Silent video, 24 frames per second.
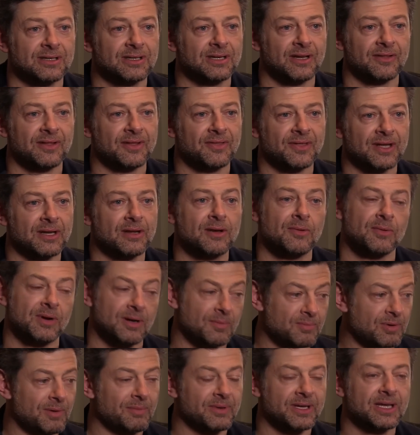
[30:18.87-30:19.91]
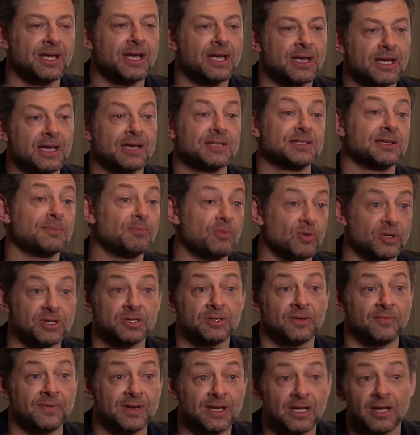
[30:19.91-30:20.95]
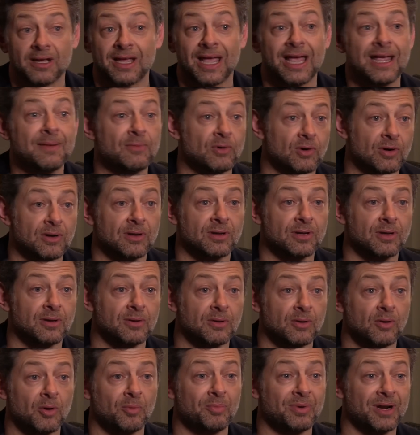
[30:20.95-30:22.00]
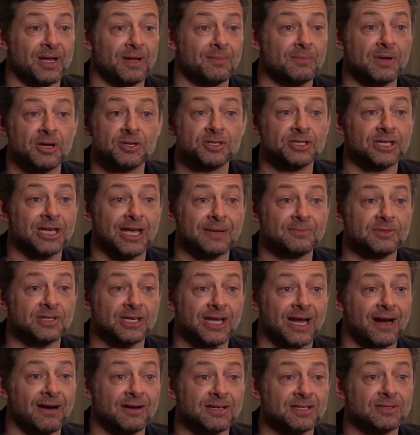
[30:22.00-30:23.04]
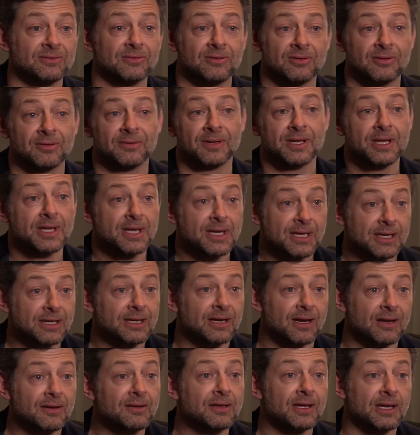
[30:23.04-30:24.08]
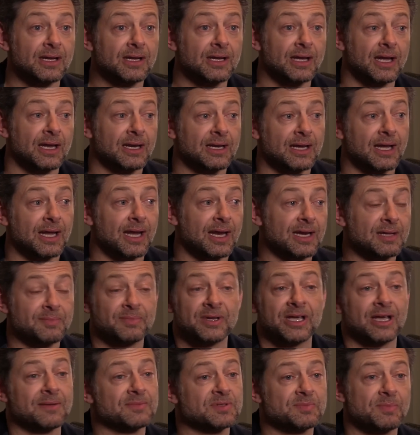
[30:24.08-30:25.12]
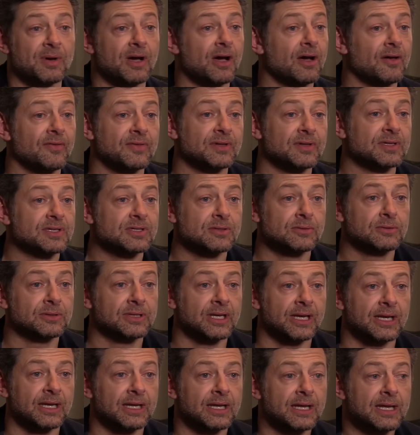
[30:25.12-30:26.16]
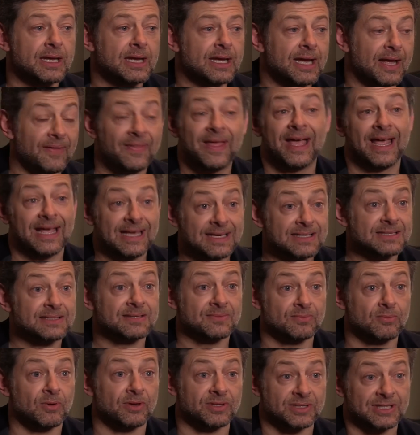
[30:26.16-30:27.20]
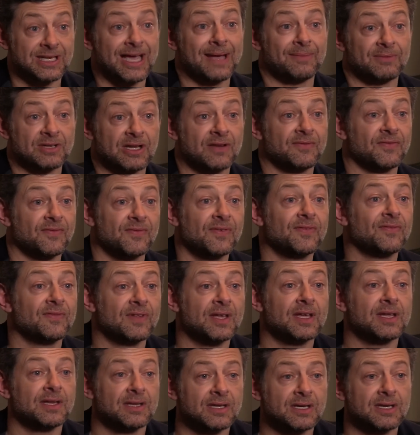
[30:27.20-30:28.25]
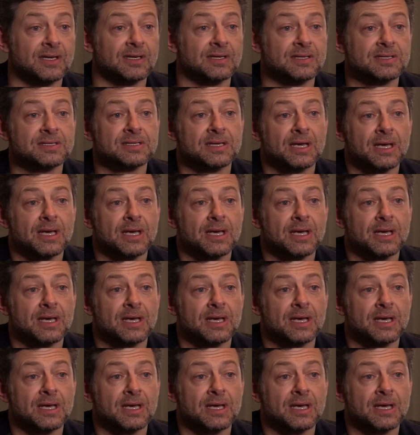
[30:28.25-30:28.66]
You know, they think, oh well, I'll probably at some point do a video game or a, or play a motion capture character, or you know, and and it becomes part of the toolkit, and that is what's happened over fifteen years.